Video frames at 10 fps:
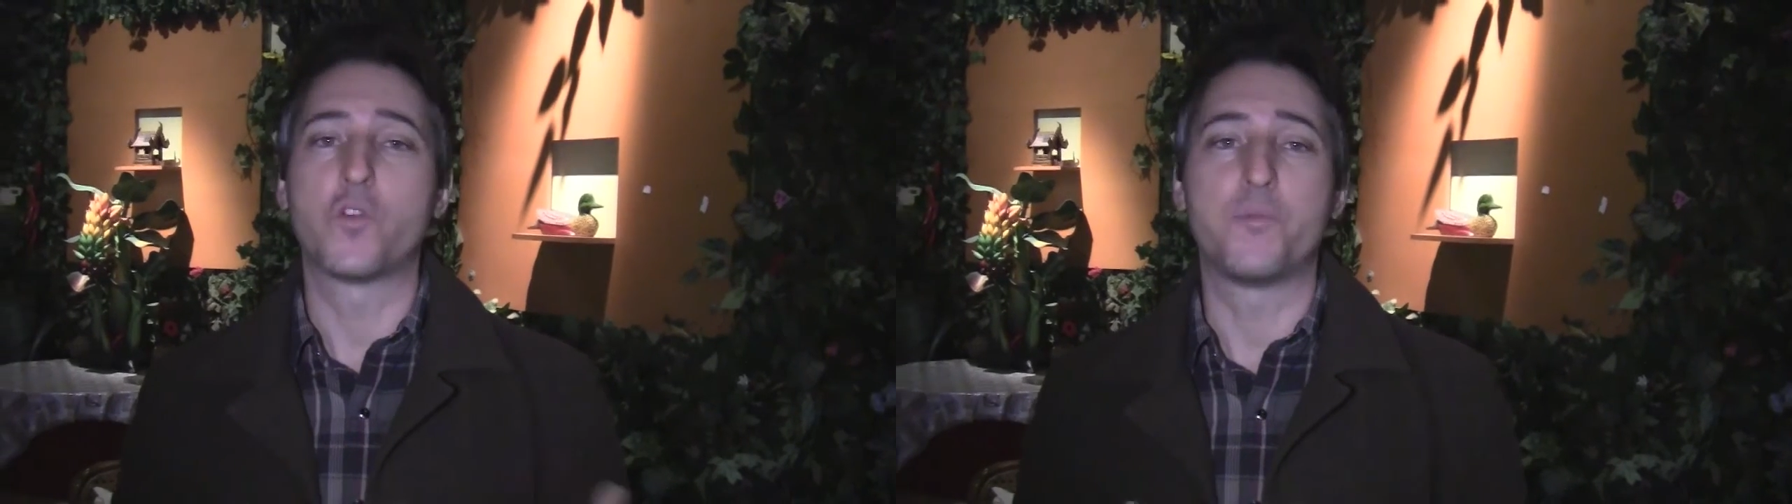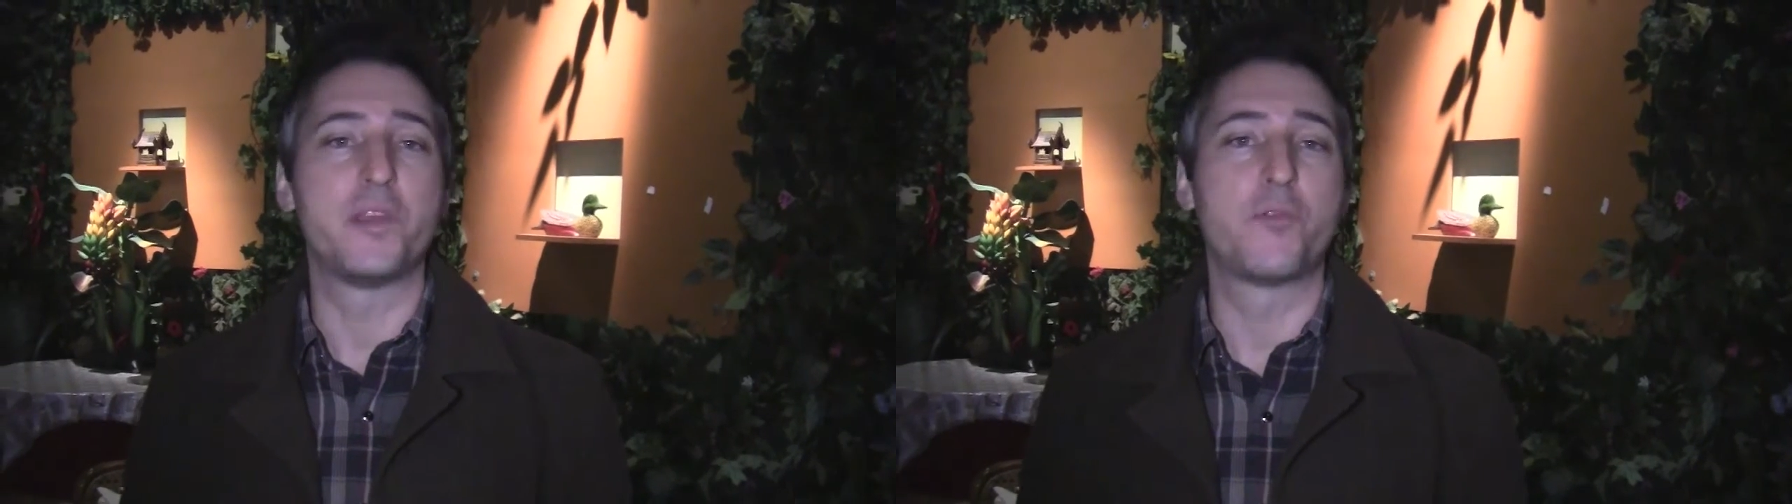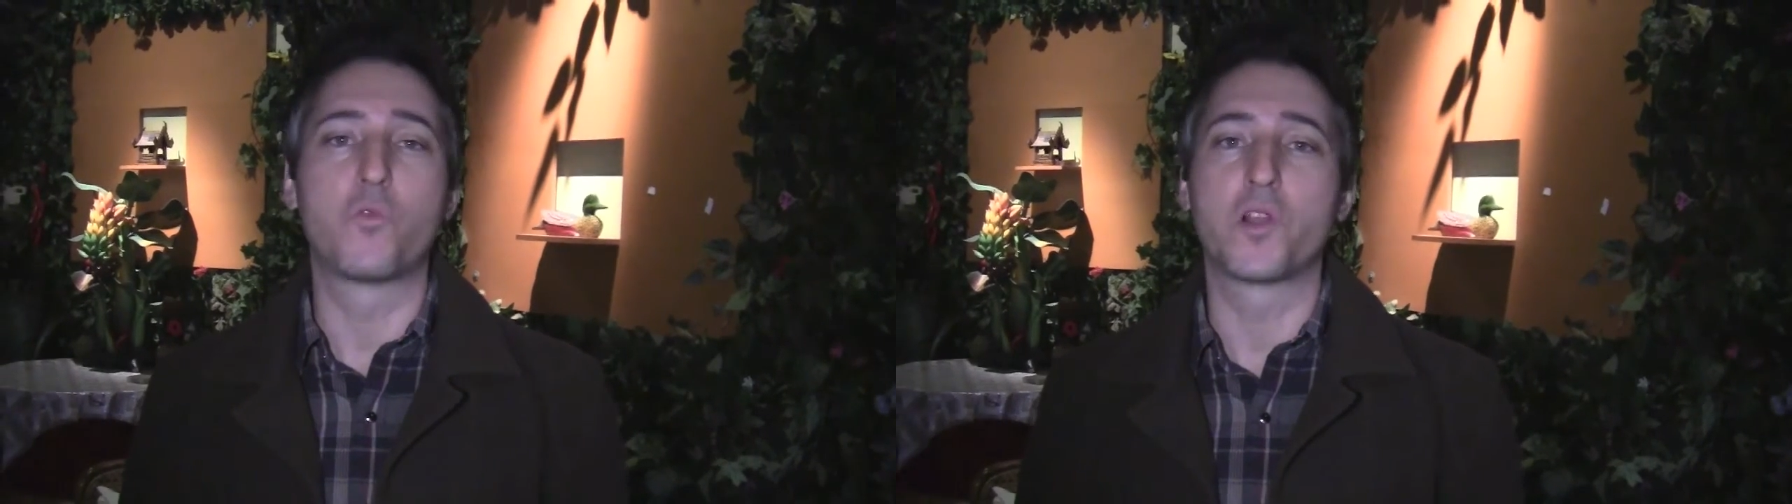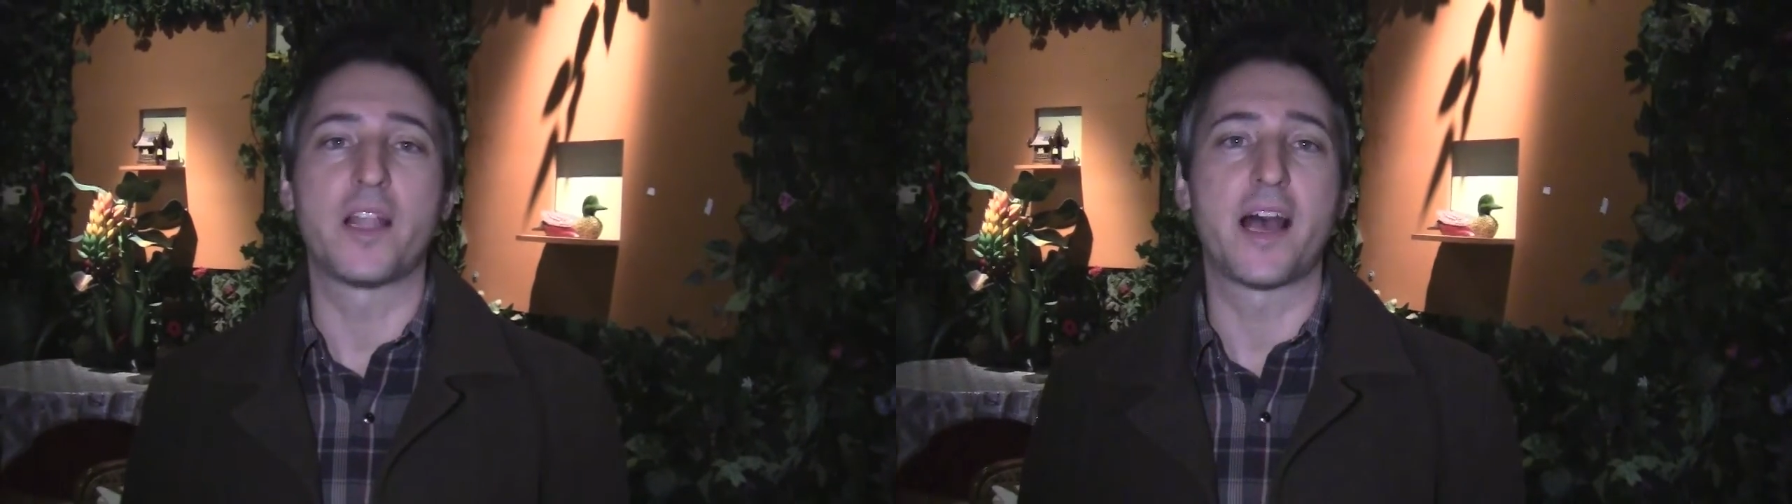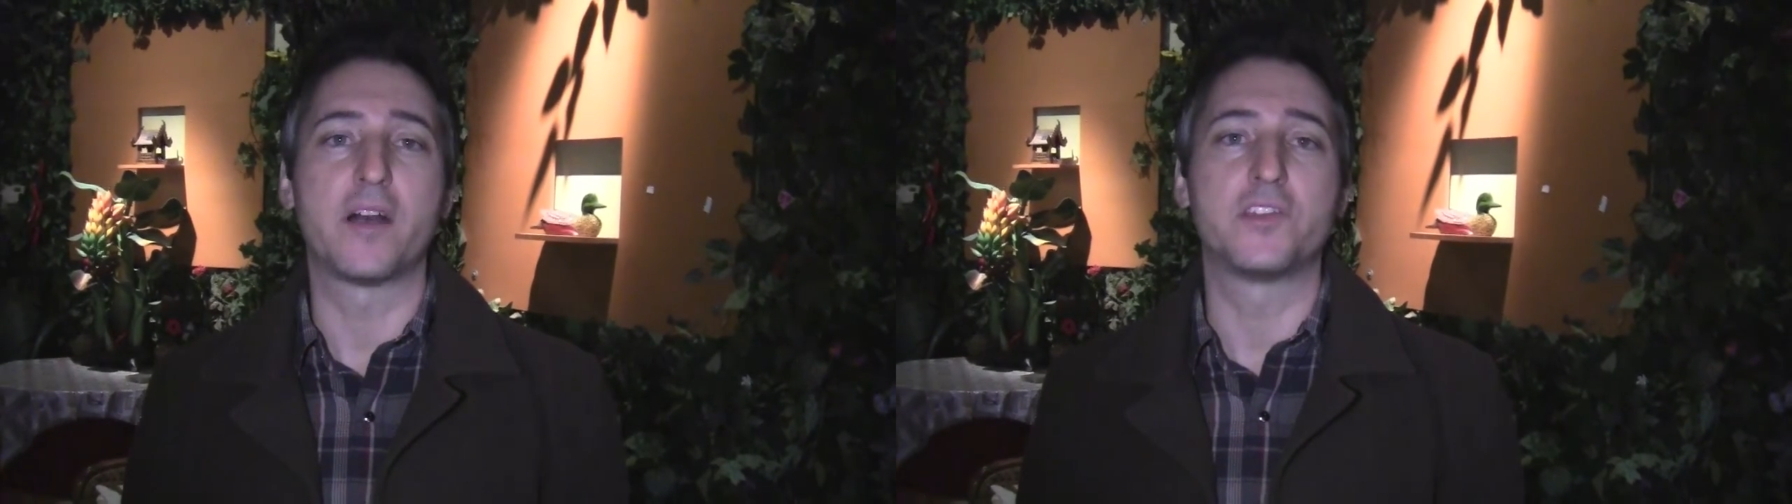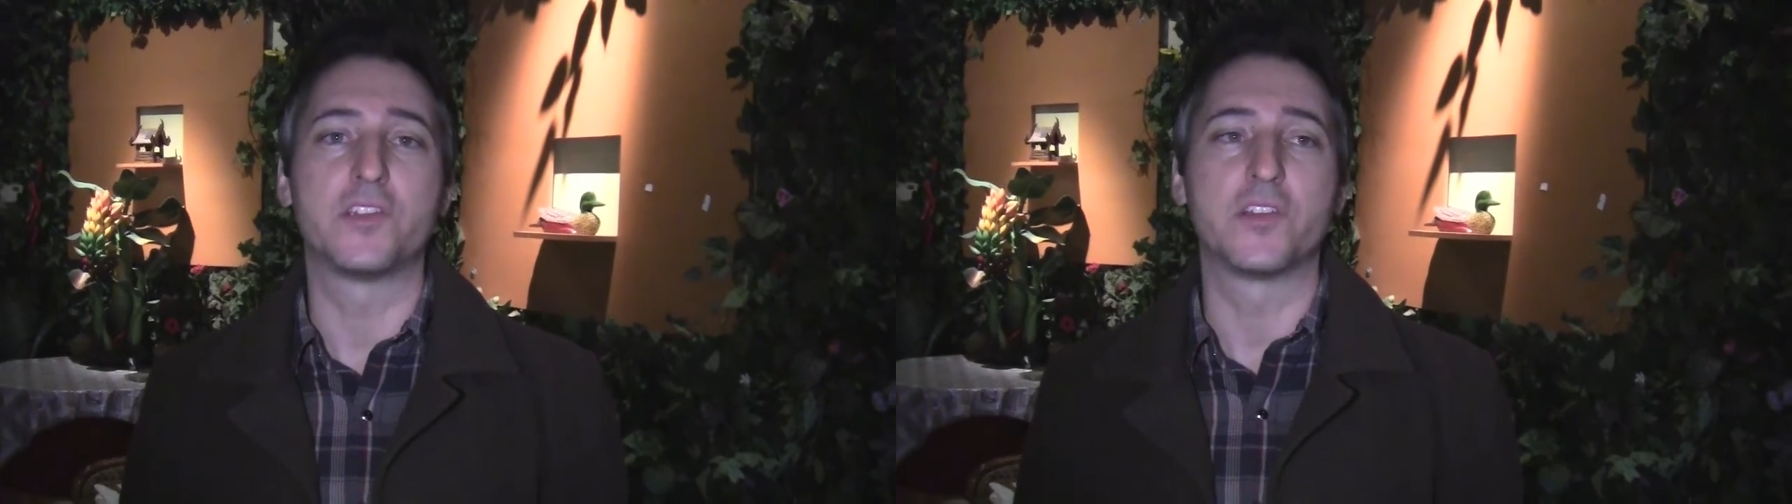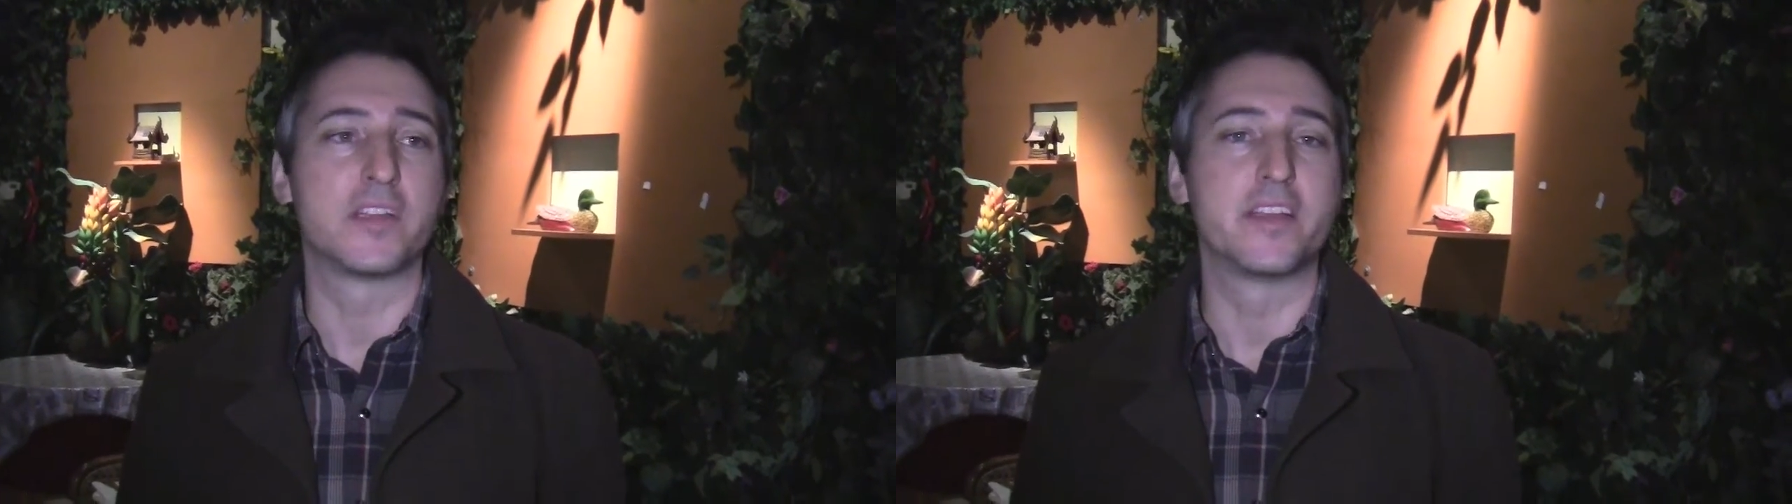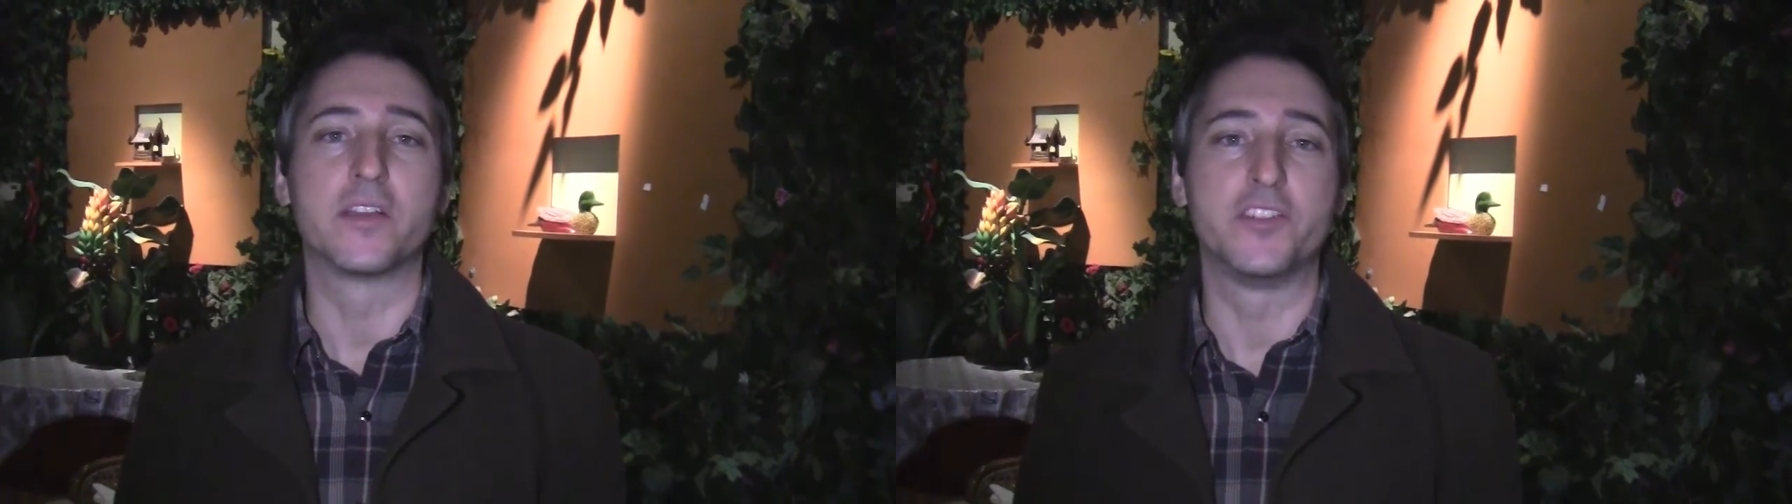So people weren't allowed
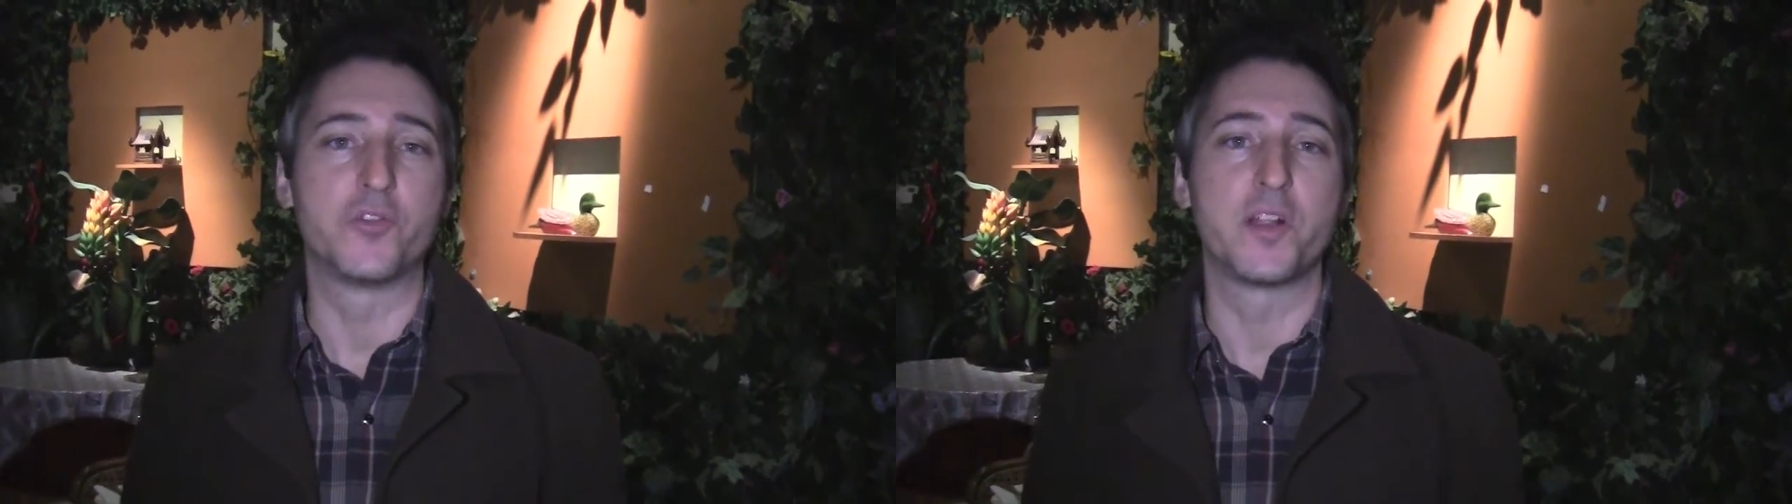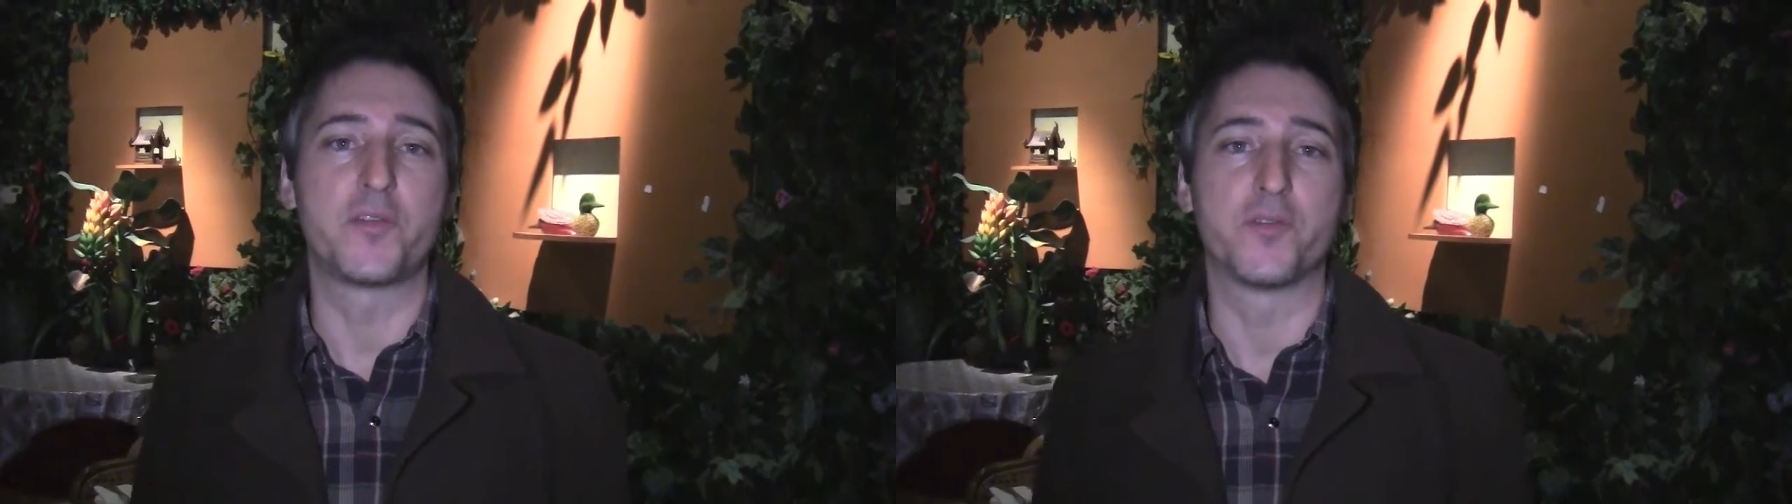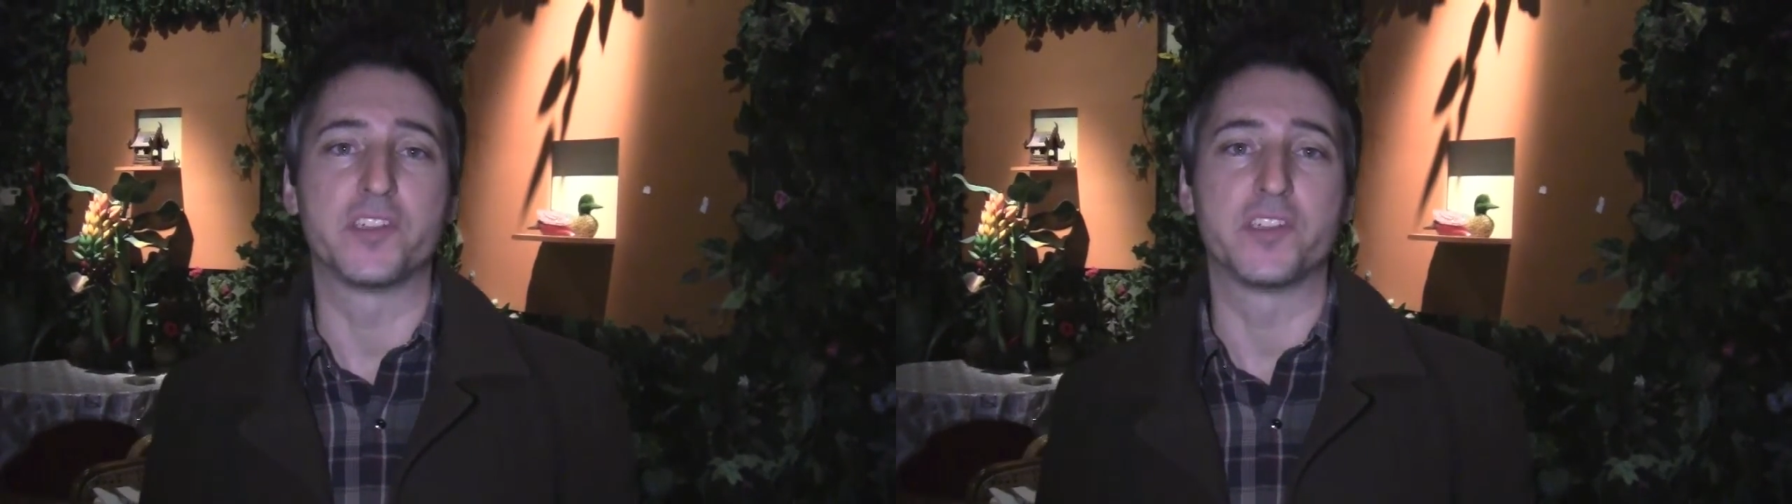to legally drink,